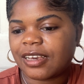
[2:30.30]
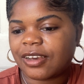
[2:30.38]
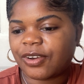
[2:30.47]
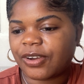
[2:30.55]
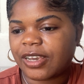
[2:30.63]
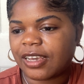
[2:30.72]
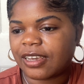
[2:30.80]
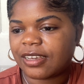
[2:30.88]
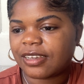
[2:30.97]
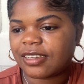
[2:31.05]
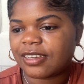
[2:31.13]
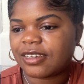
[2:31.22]

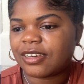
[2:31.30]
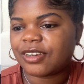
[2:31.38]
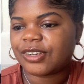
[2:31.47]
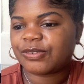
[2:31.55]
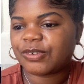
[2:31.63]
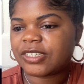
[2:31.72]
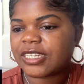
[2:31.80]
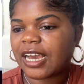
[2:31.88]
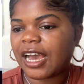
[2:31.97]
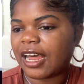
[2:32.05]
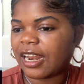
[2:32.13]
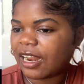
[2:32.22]
Okay, what
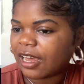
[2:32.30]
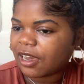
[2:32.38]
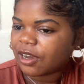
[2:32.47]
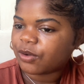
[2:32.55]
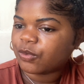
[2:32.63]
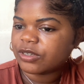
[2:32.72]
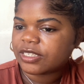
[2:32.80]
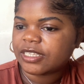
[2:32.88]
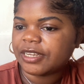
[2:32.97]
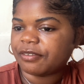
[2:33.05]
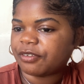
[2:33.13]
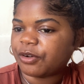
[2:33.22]
color was
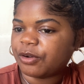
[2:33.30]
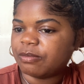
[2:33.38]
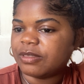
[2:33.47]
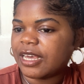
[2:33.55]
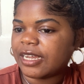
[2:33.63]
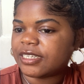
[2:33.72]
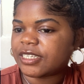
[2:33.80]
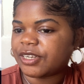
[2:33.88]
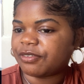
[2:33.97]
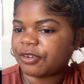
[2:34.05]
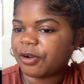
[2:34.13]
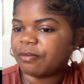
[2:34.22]
the robe that
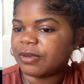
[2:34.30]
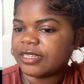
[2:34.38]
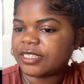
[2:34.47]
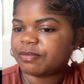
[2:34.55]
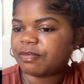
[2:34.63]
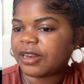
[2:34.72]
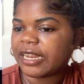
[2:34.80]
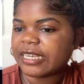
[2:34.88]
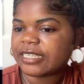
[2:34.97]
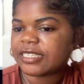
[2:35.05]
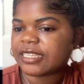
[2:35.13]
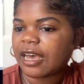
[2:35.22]
Romans
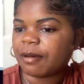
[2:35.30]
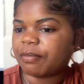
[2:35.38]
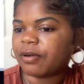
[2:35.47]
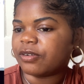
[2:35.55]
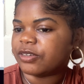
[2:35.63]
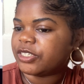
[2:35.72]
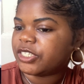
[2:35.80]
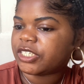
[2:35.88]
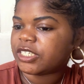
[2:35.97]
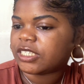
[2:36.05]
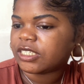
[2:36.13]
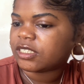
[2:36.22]
placed upon
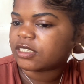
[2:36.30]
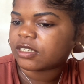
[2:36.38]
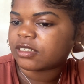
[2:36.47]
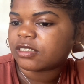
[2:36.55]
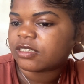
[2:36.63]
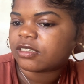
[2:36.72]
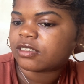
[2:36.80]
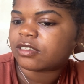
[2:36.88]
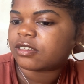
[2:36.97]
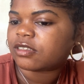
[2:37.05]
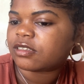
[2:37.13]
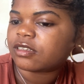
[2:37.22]

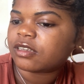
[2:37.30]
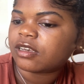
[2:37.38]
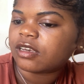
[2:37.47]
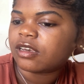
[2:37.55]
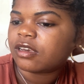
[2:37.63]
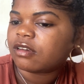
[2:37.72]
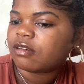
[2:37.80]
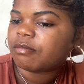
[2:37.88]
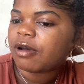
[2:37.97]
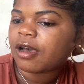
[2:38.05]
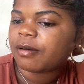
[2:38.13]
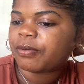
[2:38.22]
Jesus?
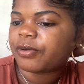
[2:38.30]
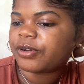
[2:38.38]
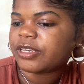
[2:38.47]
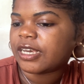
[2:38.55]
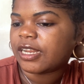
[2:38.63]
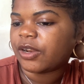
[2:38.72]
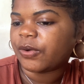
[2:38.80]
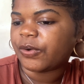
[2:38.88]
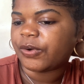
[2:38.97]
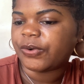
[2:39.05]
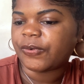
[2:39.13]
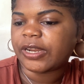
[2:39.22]
Purple, yellow,
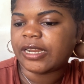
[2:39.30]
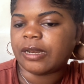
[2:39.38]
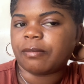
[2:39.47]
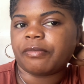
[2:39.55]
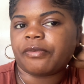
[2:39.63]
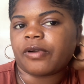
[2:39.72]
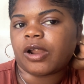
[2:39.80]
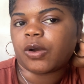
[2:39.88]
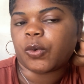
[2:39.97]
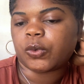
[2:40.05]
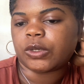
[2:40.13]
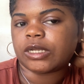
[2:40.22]
green,
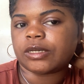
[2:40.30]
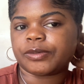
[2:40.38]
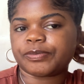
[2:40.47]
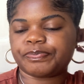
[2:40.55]
brown.